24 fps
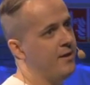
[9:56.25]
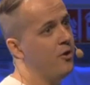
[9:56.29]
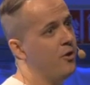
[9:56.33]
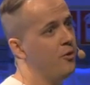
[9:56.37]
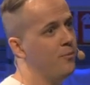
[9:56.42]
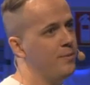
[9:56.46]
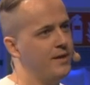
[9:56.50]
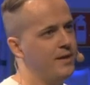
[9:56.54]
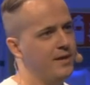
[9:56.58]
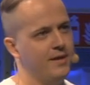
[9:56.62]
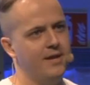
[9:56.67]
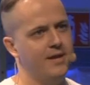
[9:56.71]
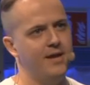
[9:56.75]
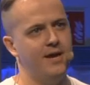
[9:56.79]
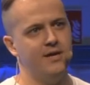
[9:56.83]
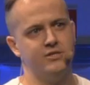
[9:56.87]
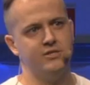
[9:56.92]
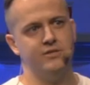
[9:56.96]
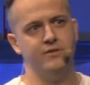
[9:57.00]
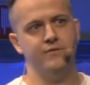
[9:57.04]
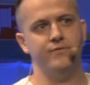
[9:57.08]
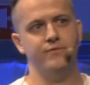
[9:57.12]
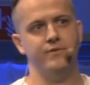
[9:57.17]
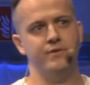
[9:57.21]
and opening it
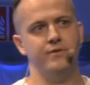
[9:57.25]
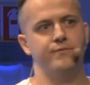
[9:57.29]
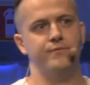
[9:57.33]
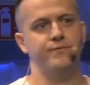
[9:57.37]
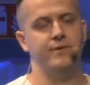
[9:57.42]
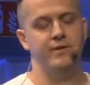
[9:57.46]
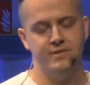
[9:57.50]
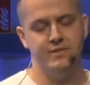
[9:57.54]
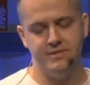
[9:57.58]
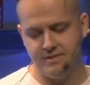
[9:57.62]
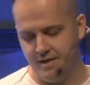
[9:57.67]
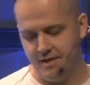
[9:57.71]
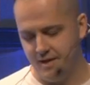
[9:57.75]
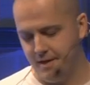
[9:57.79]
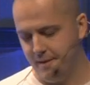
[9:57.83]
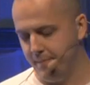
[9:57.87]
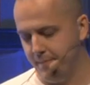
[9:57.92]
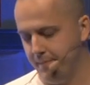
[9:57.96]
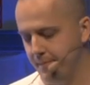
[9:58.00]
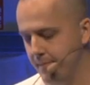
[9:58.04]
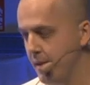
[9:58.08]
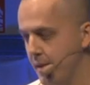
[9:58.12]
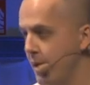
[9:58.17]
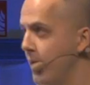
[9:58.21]
actually for the first
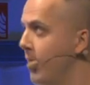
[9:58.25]
time.